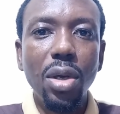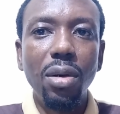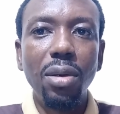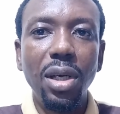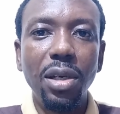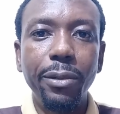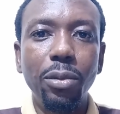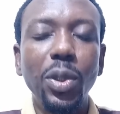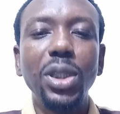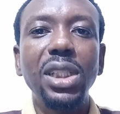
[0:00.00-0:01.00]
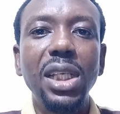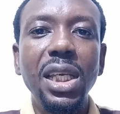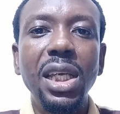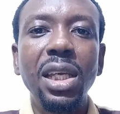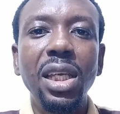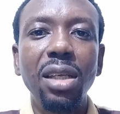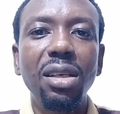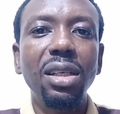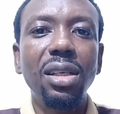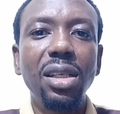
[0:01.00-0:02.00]
what he
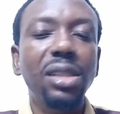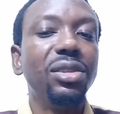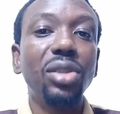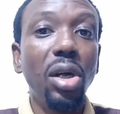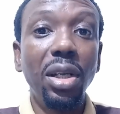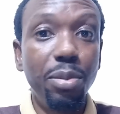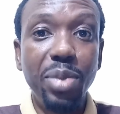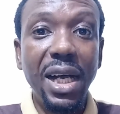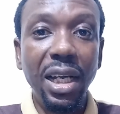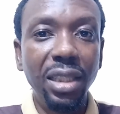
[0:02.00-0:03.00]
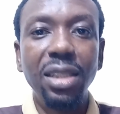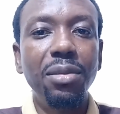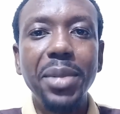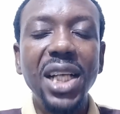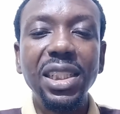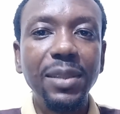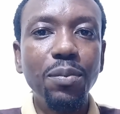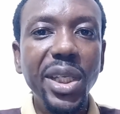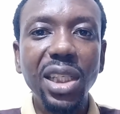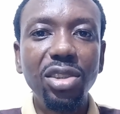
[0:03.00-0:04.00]
is all about and about his
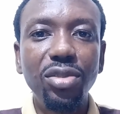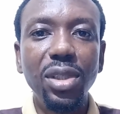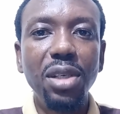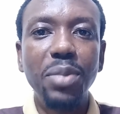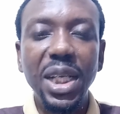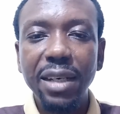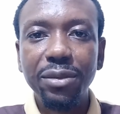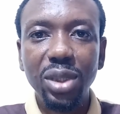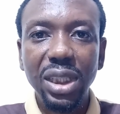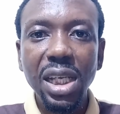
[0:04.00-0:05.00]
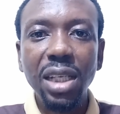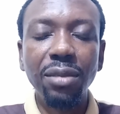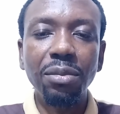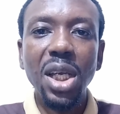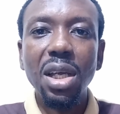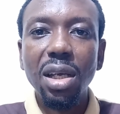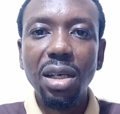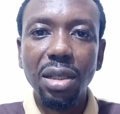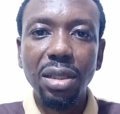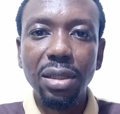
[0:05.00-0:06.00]
ministry, but I've seen
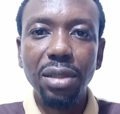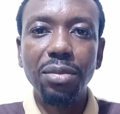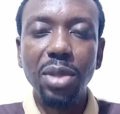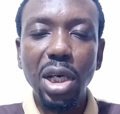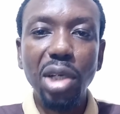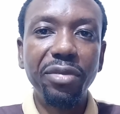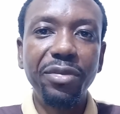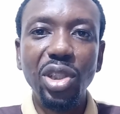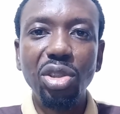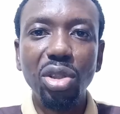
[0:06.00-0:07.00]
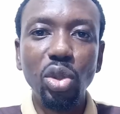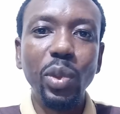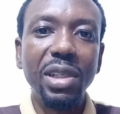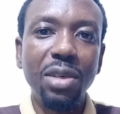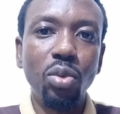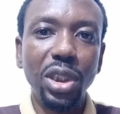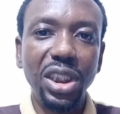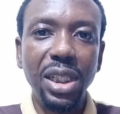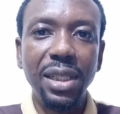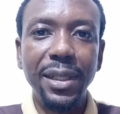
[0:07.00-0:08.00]
a lot of videos without
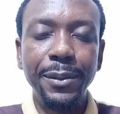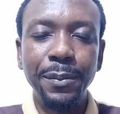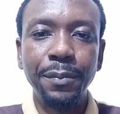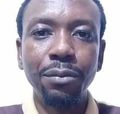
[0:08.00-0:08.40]
watching them.